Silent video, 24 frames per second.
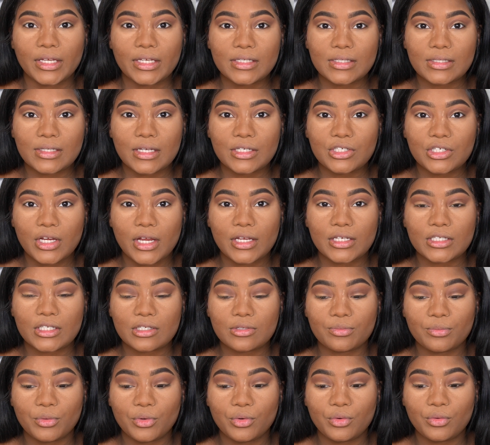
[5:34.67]
It's such a
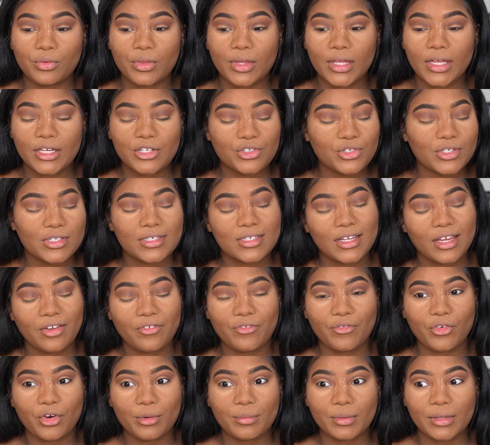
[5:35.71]
smooth, interesting
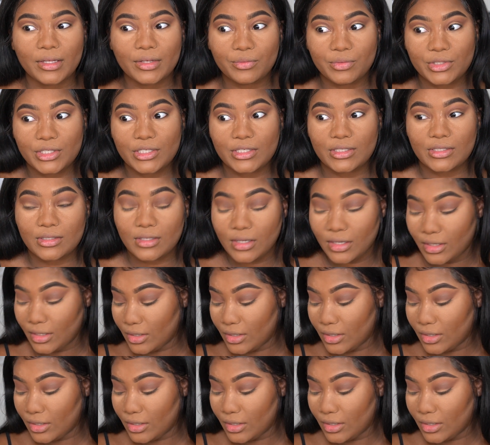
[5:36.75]
formula, which is